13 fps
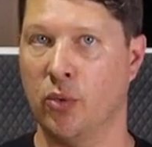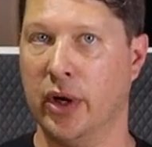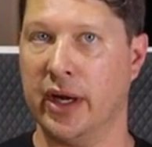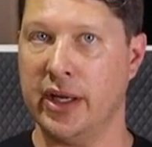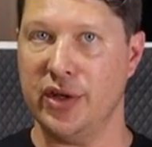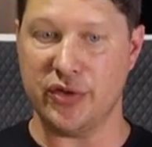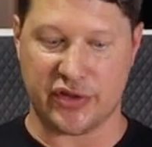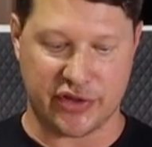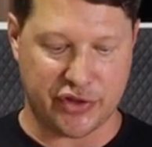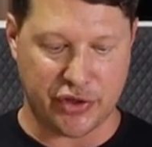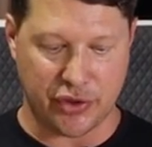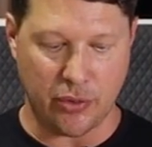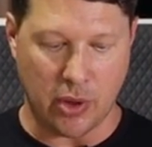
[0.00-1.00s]
We're gonna use
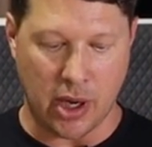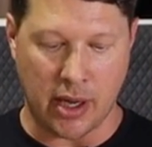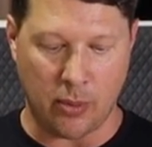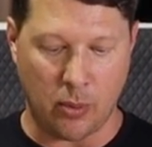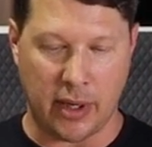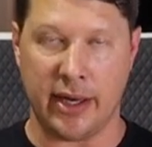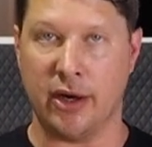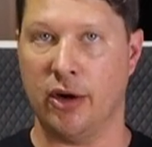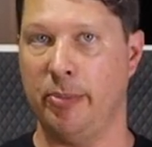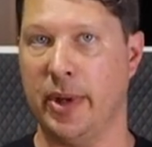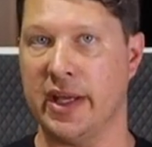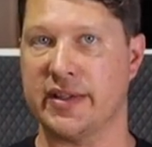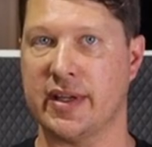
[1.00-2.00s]
two aught wire
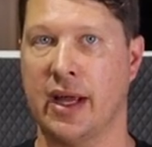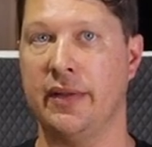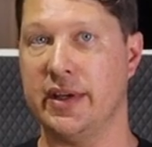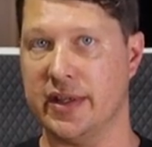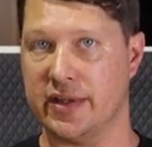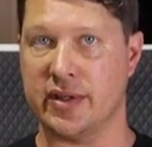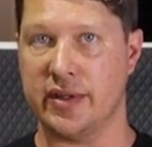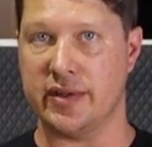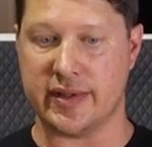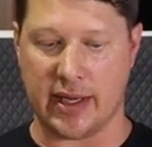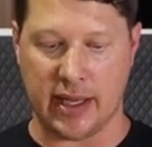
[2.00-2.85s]
based on the distance